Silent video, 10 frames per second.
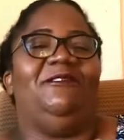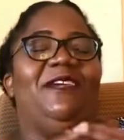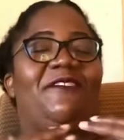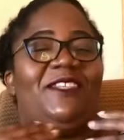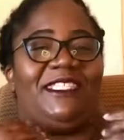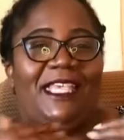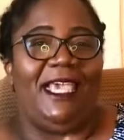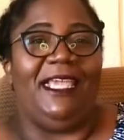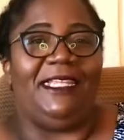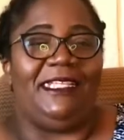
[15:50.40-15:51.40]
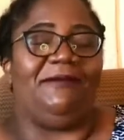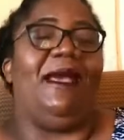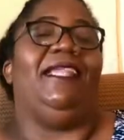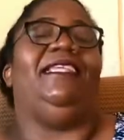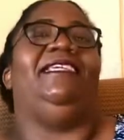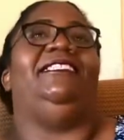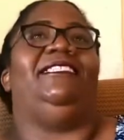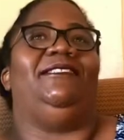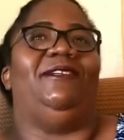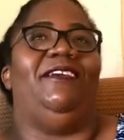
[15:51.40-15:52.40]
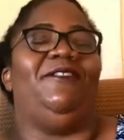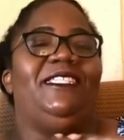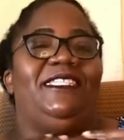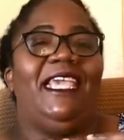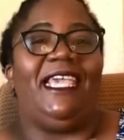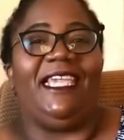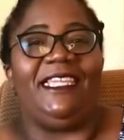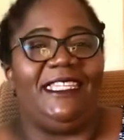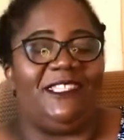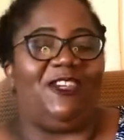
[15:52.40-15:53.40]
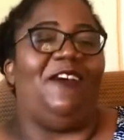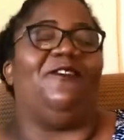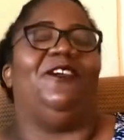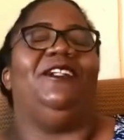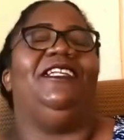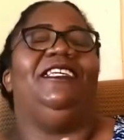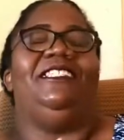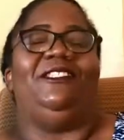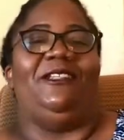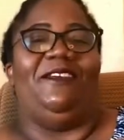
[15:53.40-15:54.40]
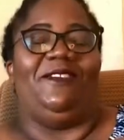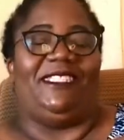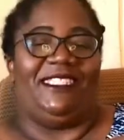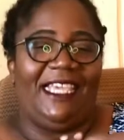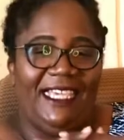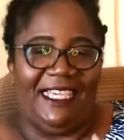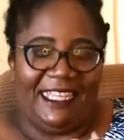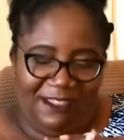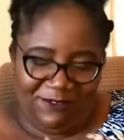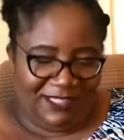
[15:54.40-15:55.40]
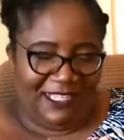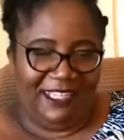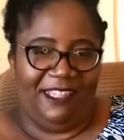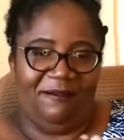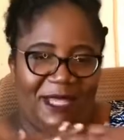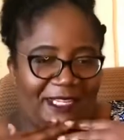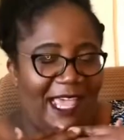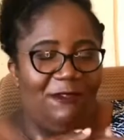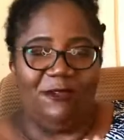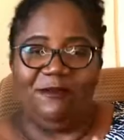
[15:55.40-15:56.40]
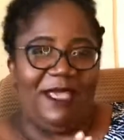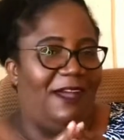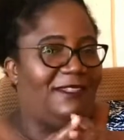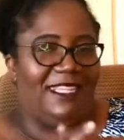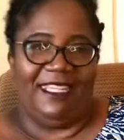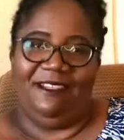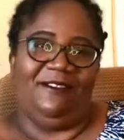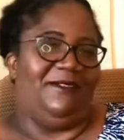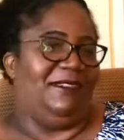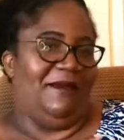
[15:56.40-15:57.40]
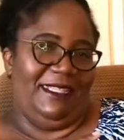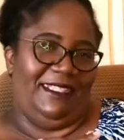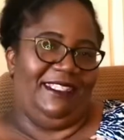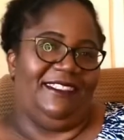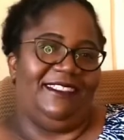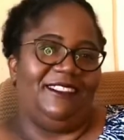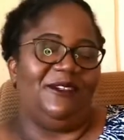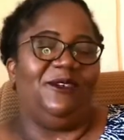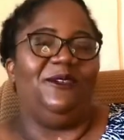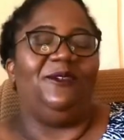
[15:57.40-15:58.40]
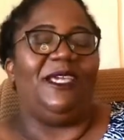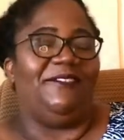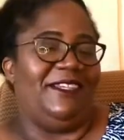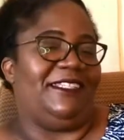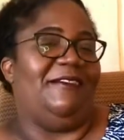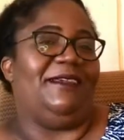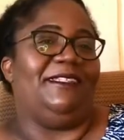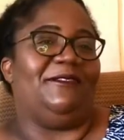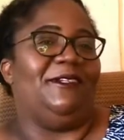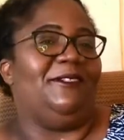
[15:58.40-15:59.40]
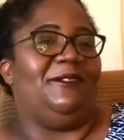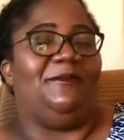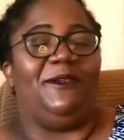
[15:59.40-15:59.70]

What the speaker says: will have a say in his money. She will have a say in his travel. She will have a say in everything. But I won't be out there with Batra. So whoever is coming is going to do more